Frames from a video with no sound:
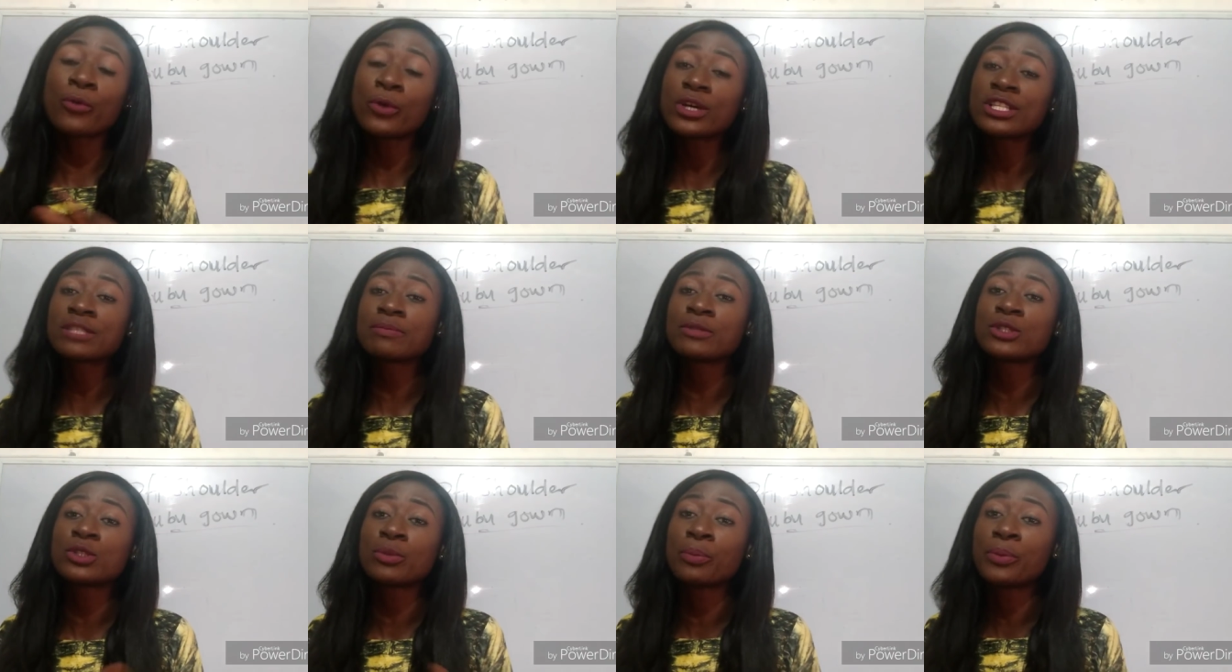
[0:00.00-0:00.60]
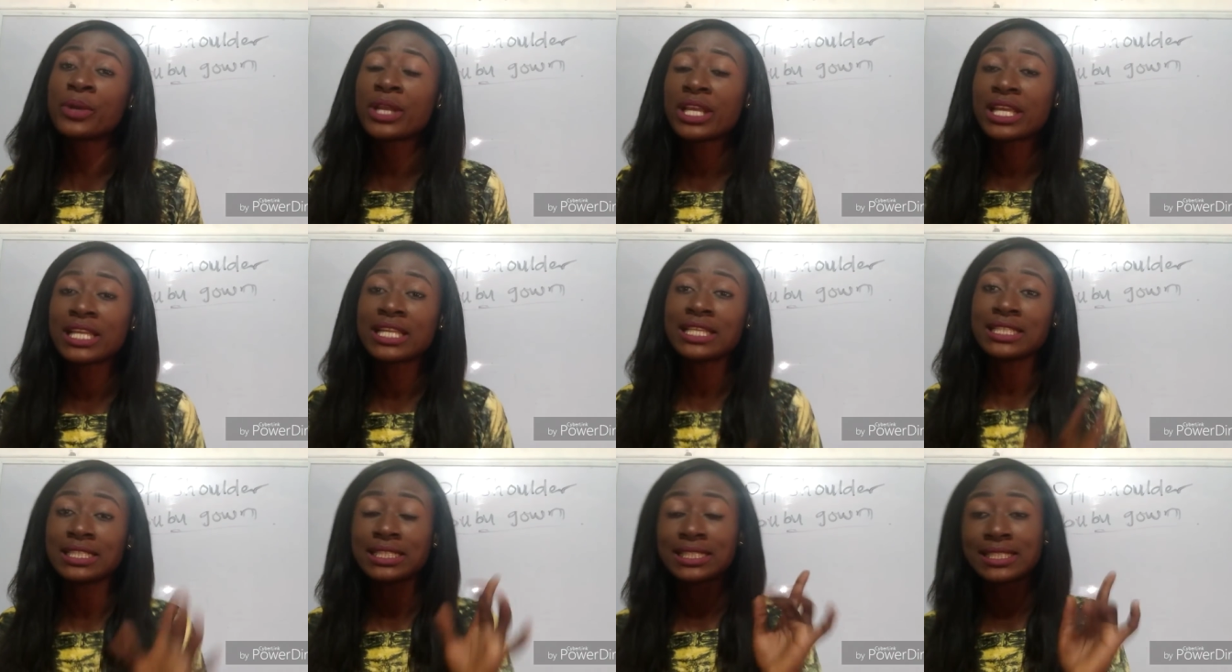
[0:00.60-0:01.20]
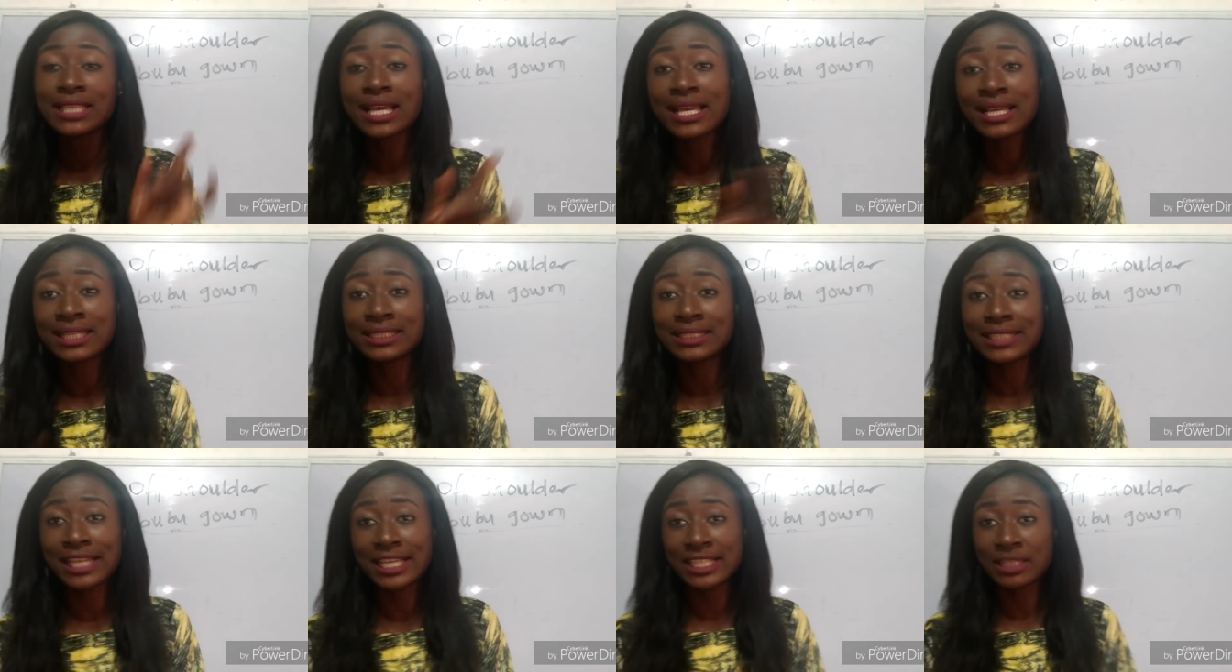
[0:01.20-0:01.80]
you want me to bring in a
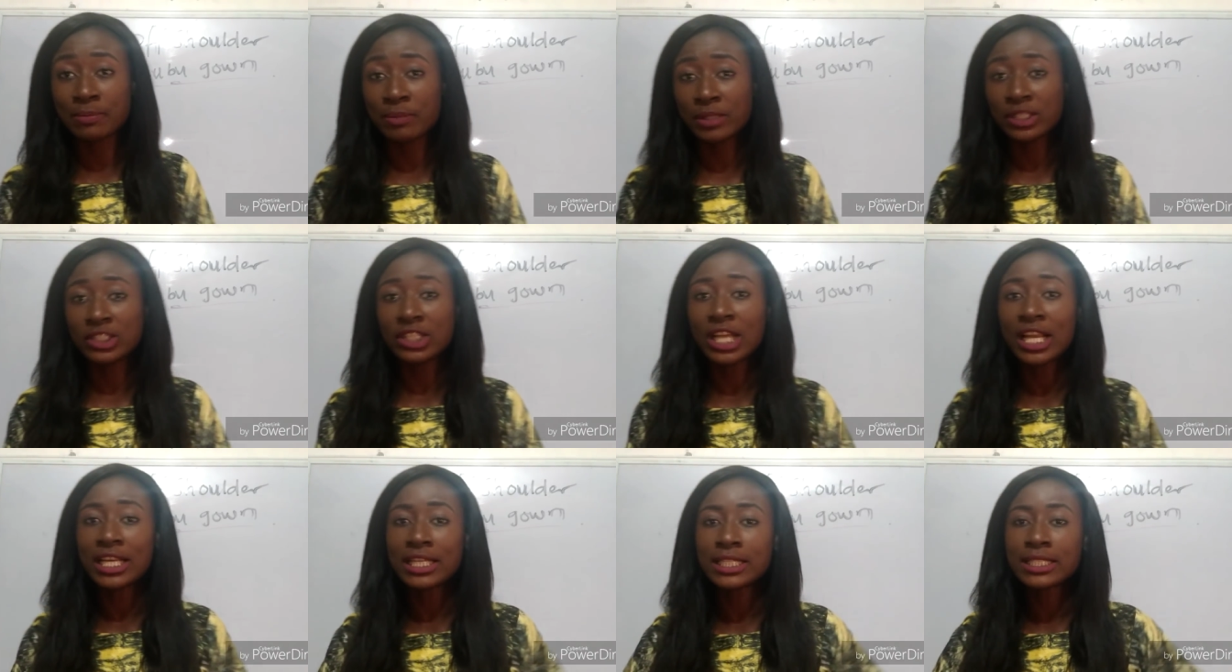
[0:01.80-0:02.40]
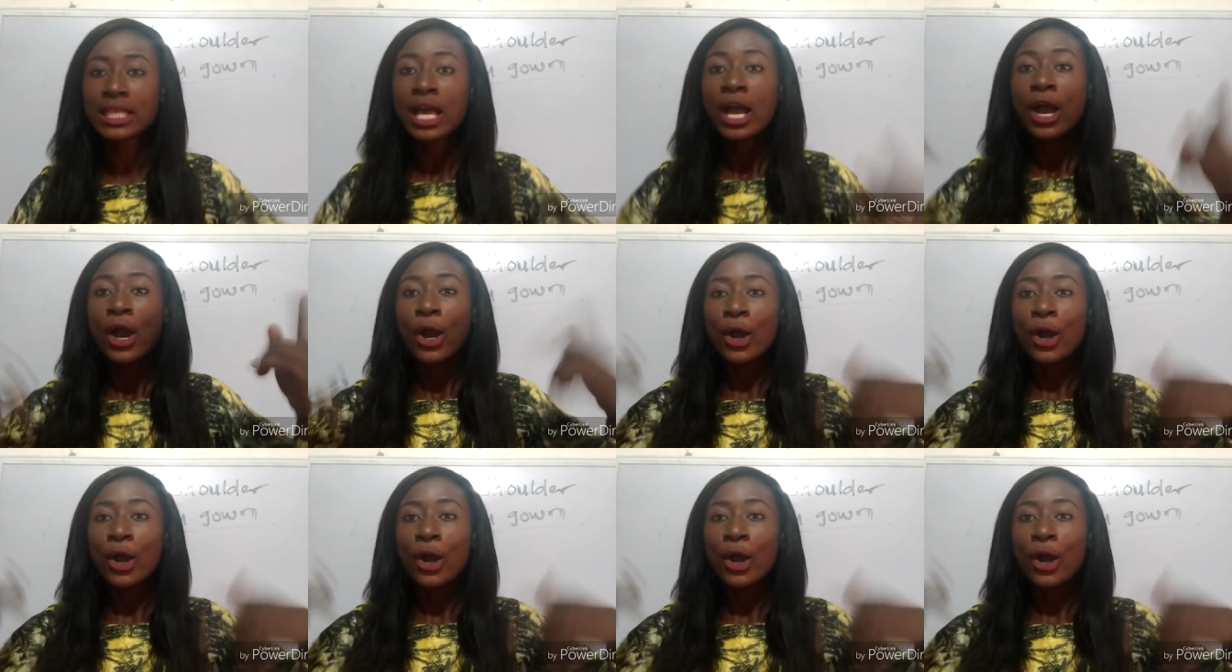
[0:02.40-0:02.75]
tie and dye specialist,